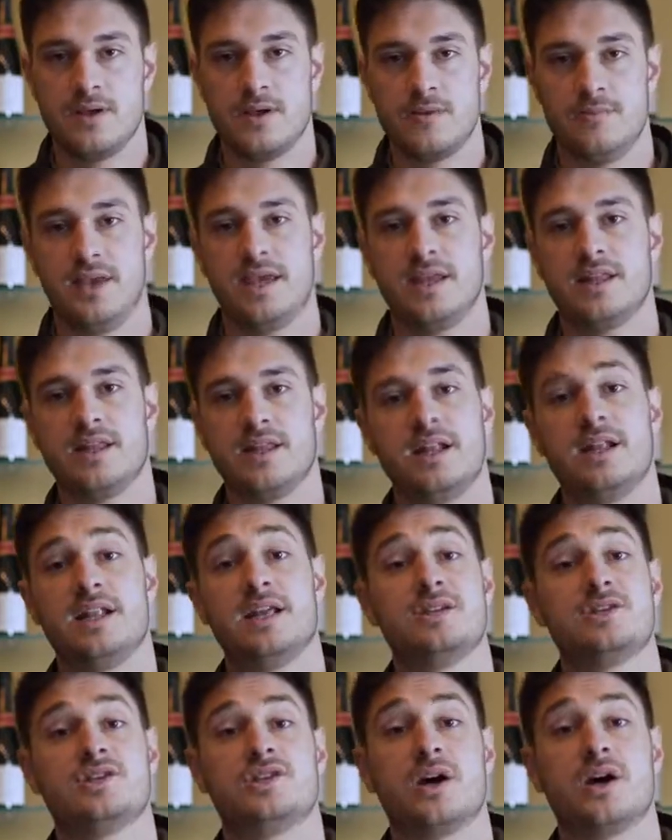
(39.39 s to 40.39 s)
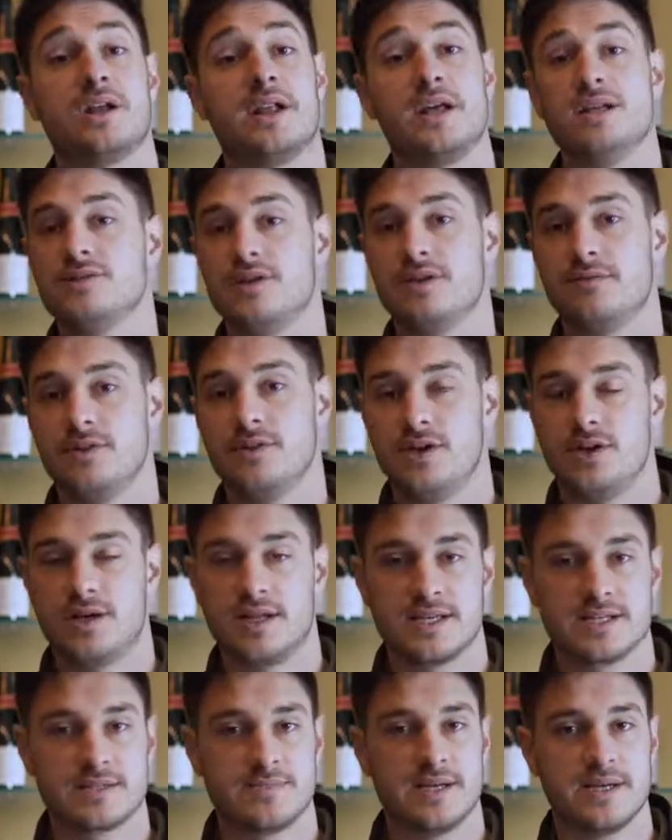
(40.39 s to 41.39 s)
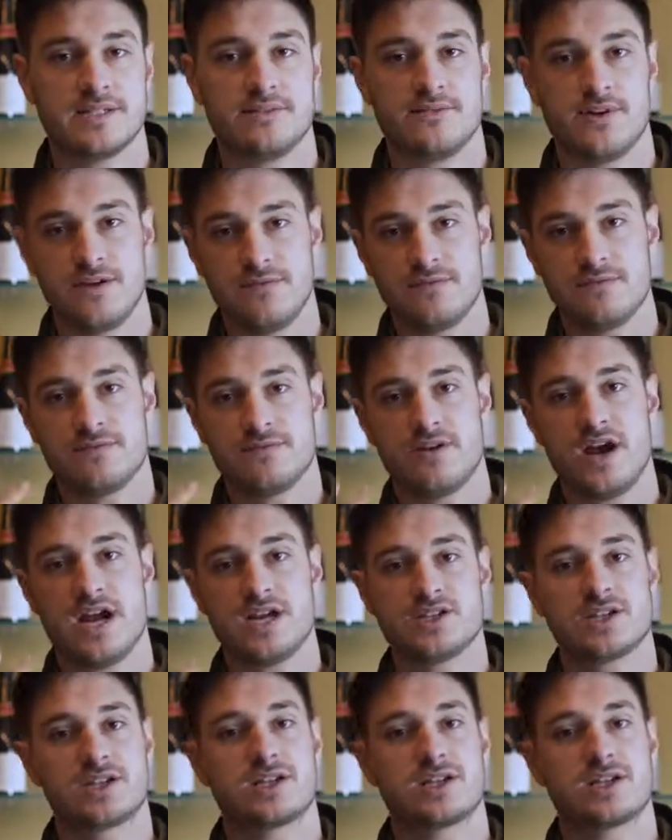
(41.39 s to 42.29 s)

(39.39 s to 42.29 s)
Being that it is Chardonnay driven, you can expect a very fresh,